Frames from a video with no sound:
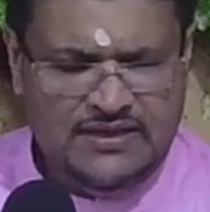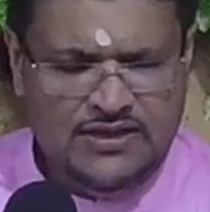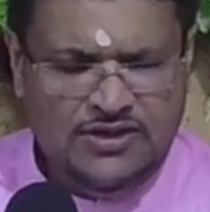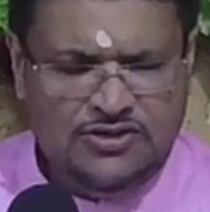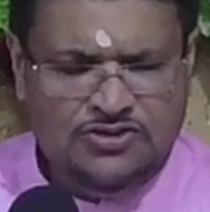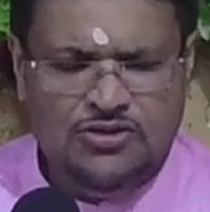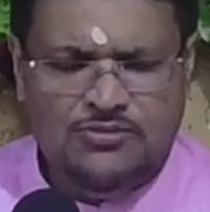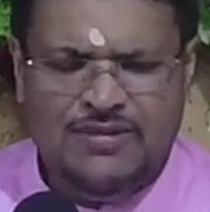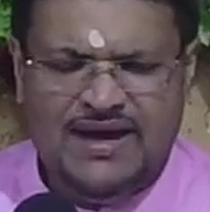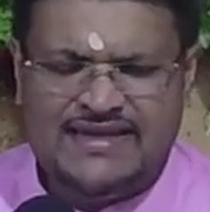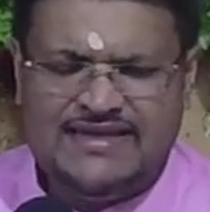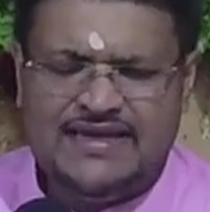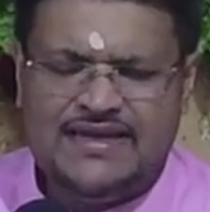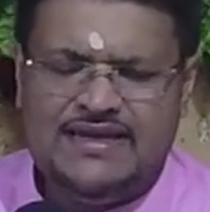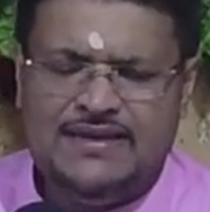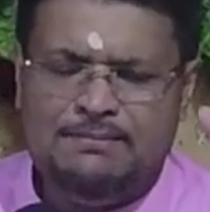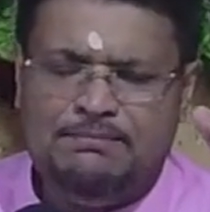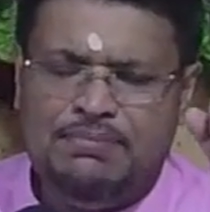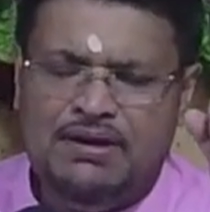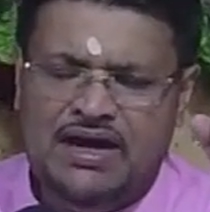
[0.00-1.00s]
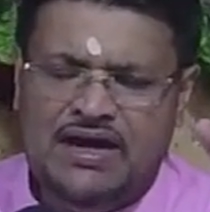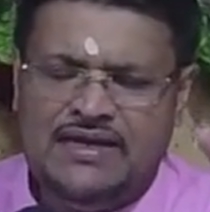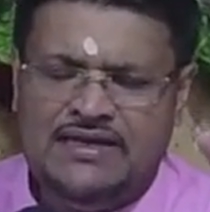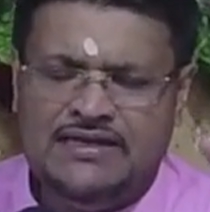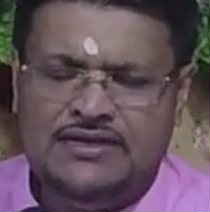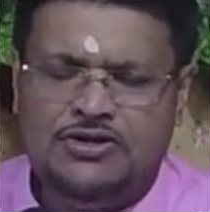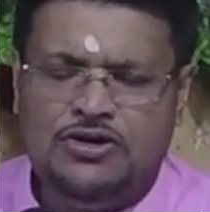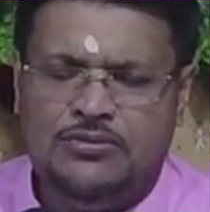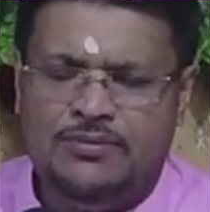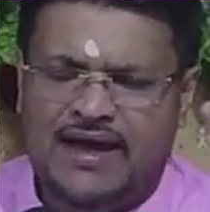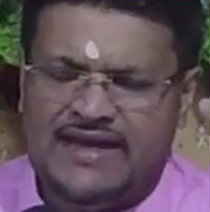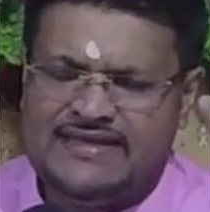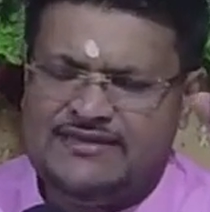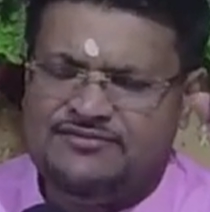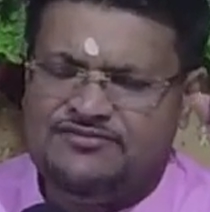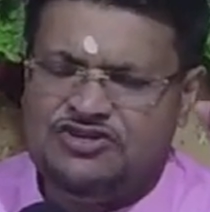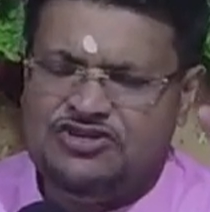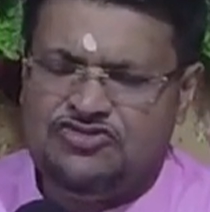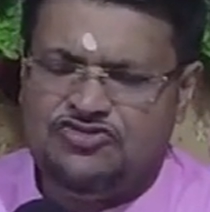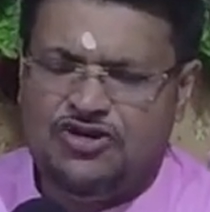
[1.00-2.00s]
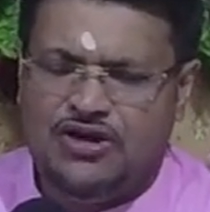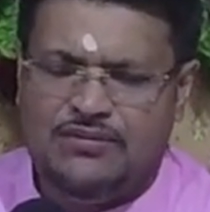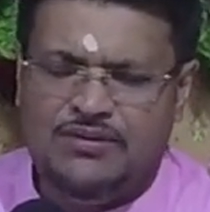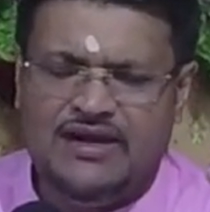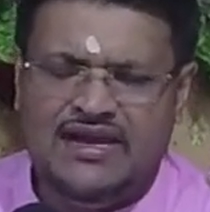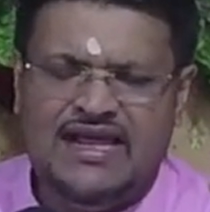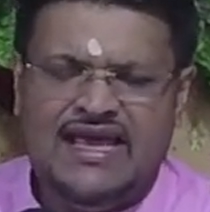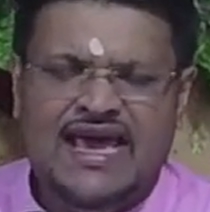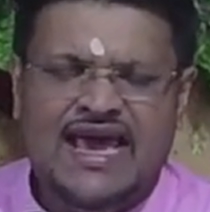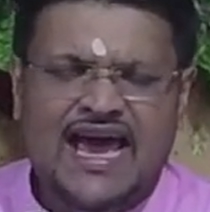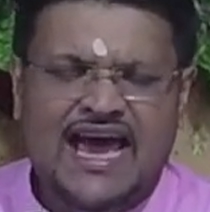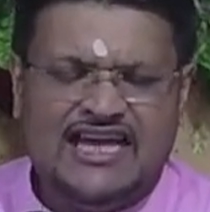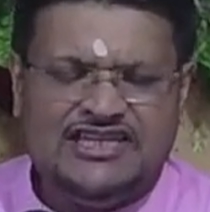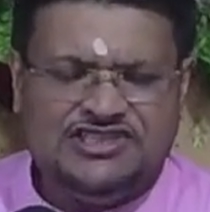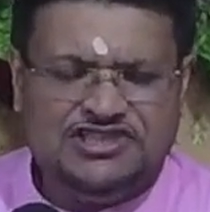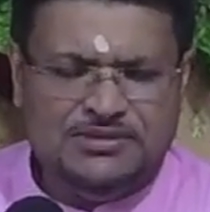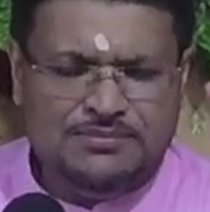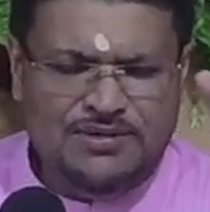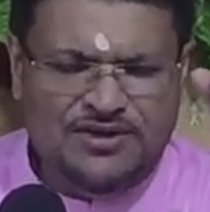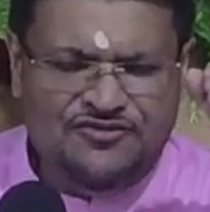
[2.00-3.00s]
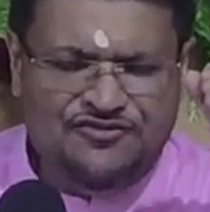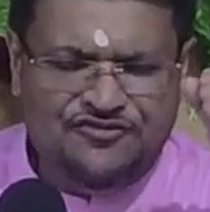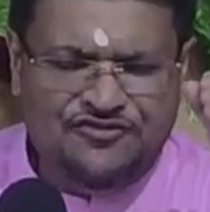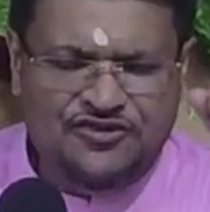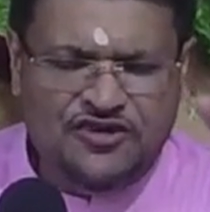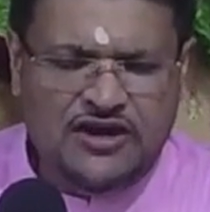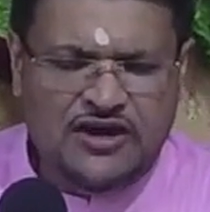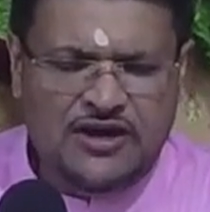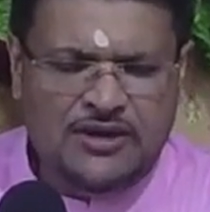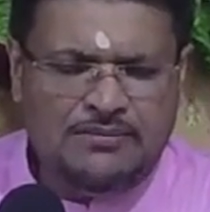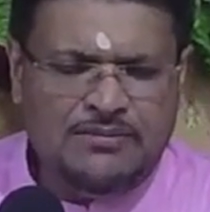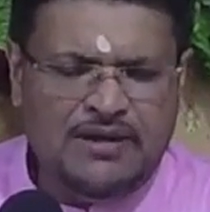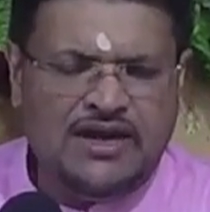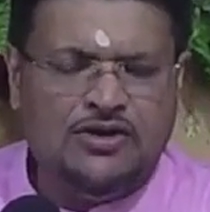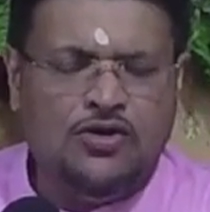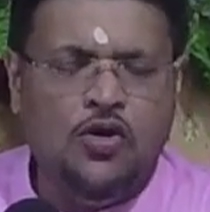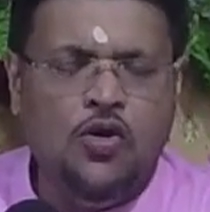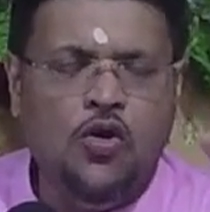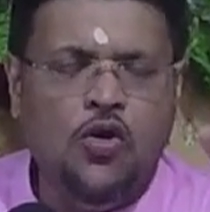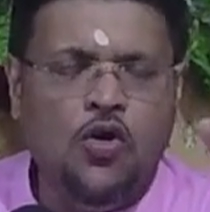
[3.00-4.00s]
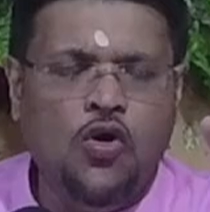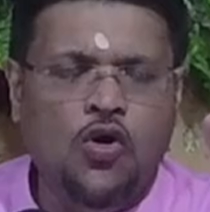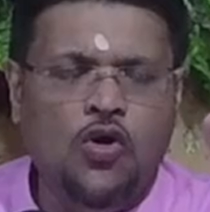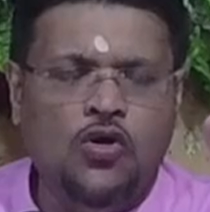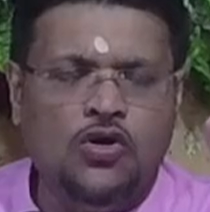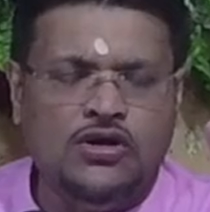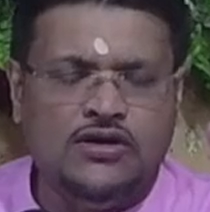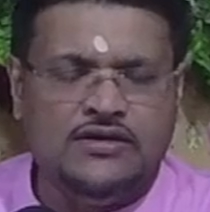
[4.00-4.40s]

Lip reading: No matter the burden, no matter the trouble, I should be firm and hold.